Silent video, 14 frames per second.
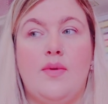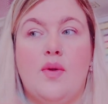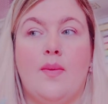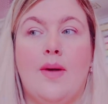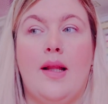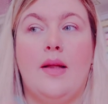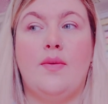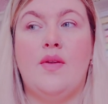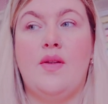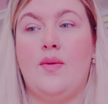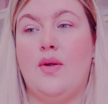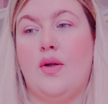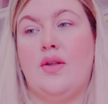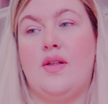So while I was
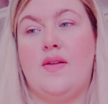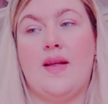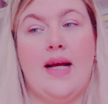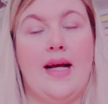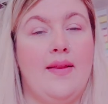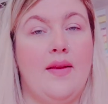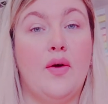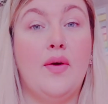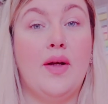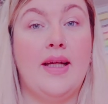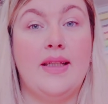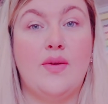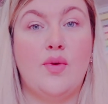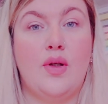doing orders I had the
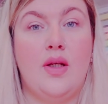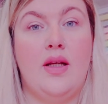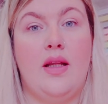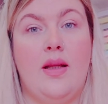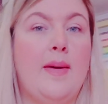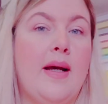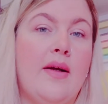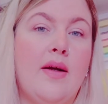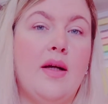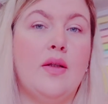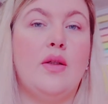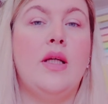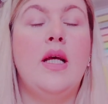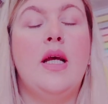crickets running in the
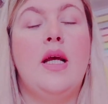background,